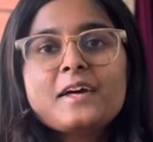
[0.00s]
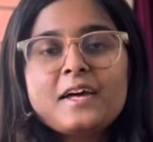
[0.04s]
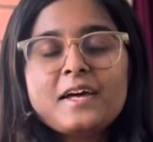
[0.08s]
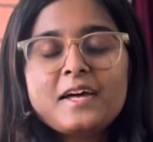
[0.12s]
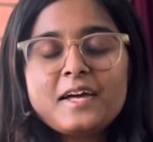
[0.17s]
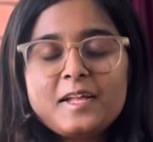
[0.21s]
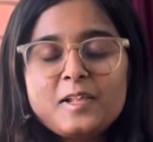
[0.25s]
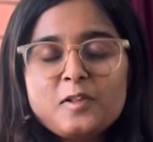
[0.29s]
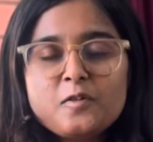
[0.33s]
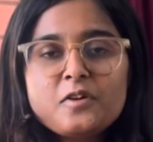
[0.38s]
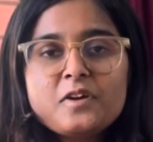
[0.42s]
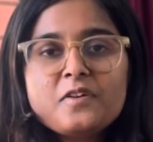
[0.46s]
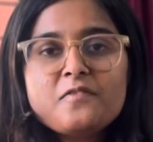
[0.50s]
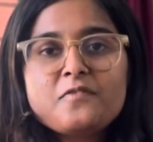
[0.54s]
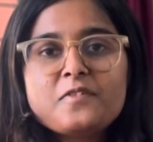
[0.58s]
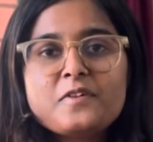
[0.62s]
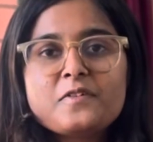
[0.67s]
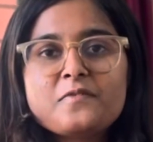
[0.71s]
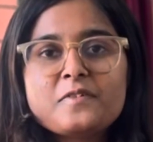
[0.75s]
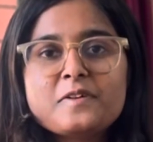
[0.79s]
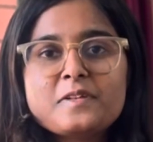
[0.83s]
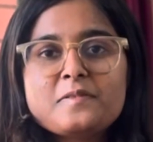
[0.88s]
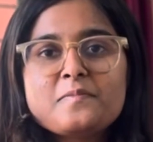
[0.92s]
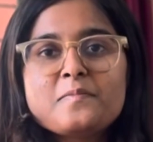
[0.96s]
Hello
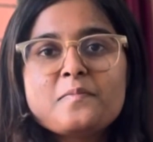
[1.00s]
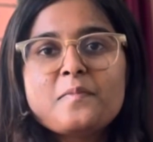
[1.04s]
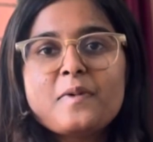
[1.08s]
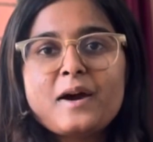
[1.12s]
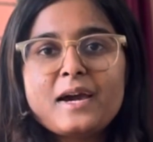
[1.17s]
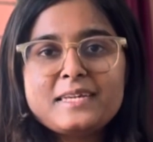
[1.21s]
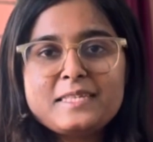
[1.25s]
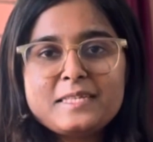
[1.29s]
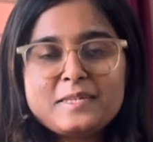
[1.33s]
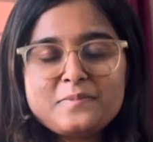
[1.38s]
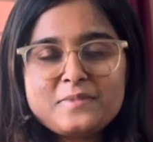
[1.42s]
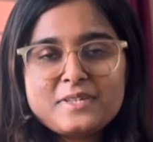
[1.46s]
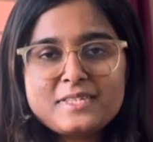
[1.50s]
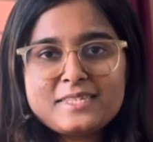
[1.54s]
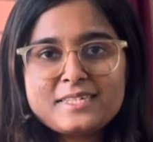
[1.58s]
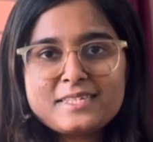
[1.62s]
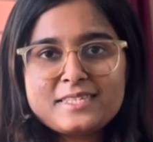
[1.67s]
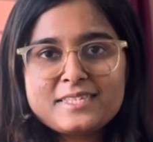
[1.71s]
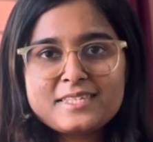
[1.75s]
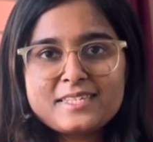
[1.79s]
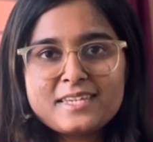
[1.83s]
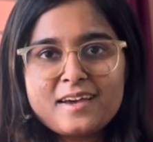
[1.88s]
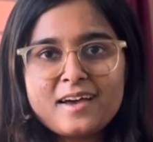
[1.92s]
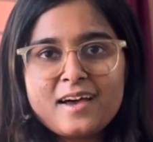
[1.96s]
everyone, my name is
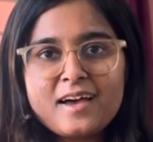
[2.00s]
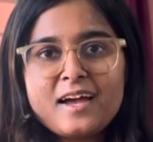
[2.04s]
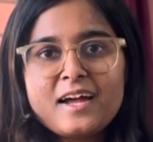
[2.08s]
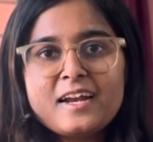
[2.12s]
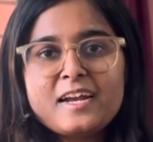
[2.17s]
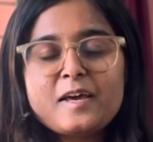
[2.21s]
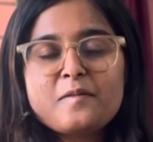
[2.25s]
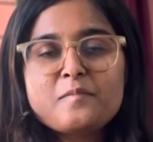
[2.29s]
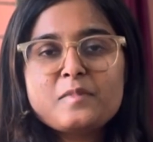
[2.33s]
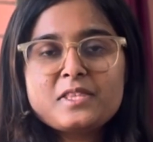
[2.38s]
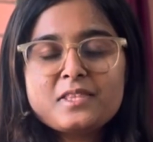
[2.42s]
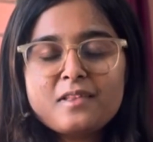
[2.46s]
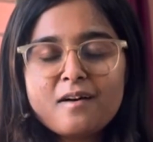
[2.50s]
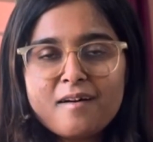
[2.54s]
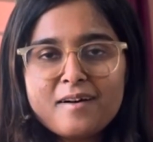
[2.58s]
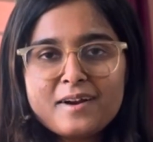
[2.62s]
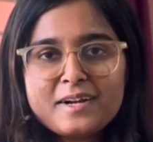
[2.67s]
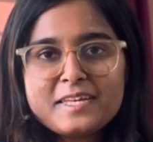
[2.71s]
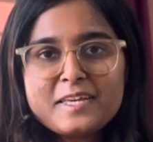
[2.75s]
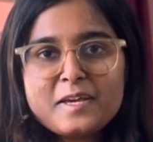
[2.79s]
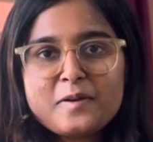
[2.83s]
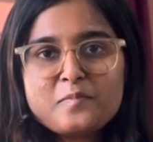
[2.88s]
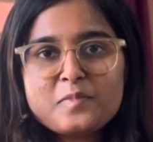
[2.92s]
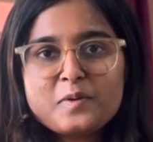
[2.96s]
Itcha and I'm a third
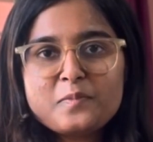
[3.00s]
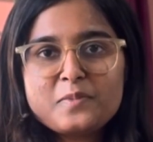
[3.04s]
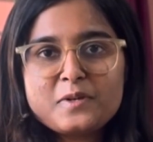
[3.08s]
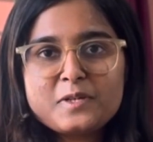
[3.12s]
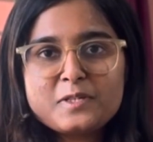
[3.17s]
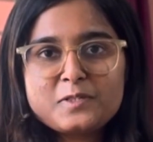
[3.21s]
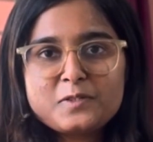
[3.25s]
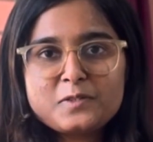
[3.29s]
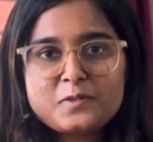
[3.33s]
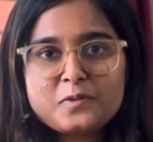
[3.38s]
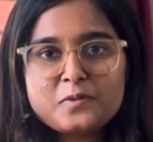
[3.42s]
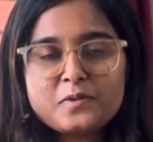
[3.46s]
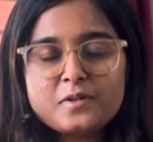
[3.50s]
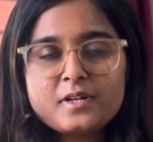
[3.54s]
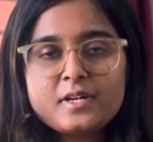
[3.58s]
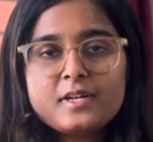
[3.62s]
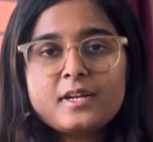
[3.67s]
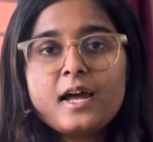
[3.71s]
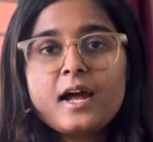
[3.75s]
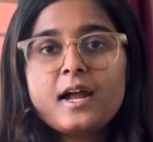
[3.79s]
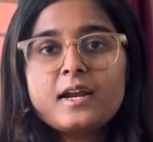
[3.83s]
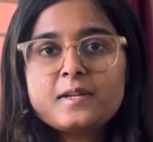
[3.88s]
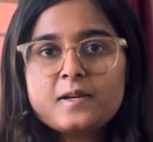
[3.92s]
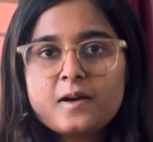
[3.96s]
year MBBS
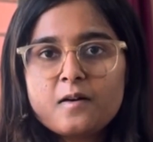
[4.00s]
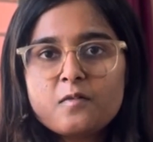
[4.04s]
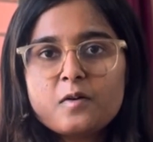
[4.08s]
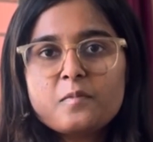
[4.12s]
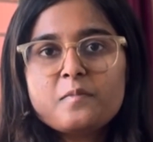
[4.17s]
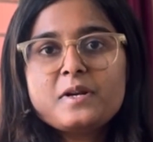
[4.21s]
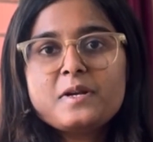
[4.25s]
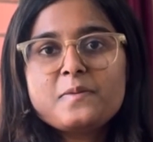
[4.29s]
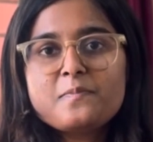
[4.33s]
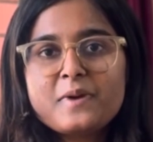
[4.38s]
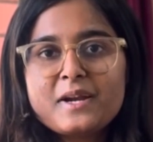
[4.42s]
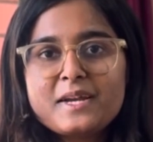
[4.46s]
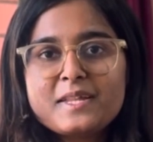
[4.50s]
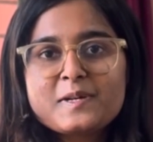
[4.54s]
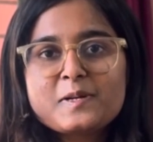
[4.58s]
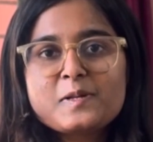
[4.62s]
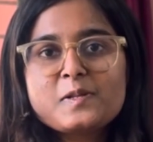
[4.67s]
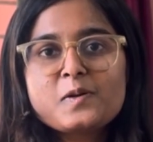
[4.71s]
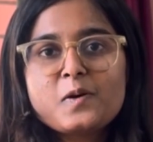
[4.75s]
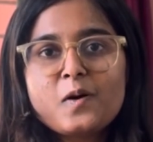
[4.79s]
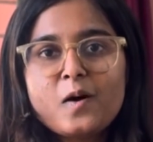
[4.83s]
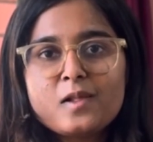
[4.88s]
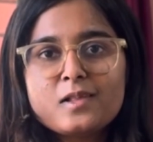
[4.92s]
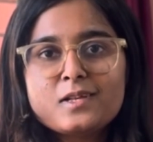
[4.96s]
student at Government Medical
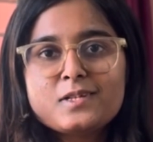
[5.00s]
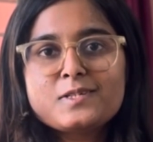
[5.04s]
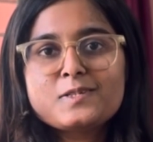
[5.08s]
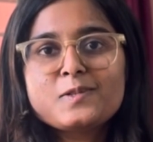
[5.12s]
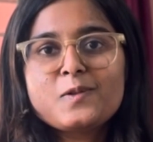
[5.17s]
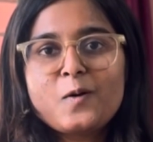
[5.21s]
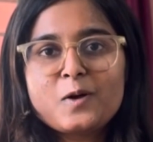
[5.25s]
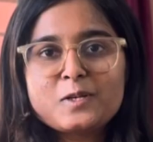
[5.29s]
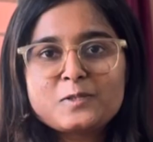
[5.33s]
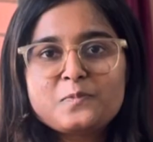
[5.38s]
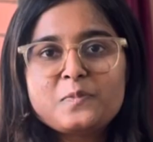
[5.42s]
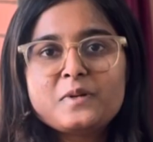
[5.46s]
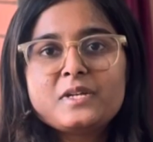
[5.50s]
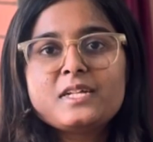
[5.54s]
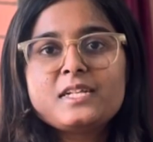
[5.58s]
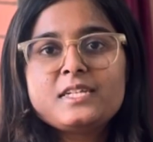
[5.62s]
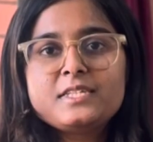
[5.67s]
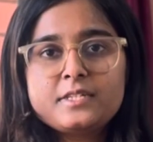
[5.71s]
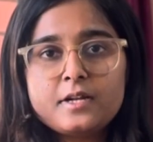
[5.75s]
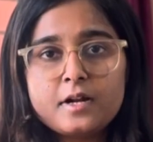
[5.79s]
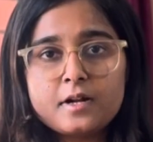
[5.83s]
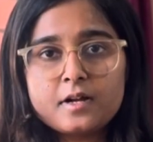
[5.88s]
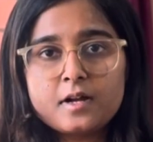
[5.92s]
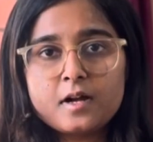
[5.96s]
College and Hospital,
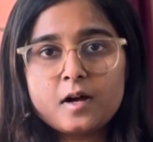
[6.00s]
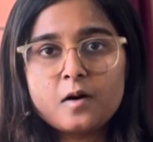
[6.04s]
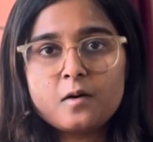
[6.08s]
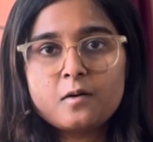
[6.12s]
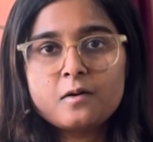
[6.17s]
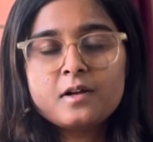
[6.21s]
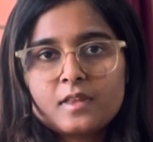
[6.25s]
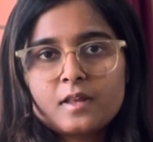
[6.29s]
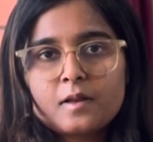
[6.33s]
Jalgaon.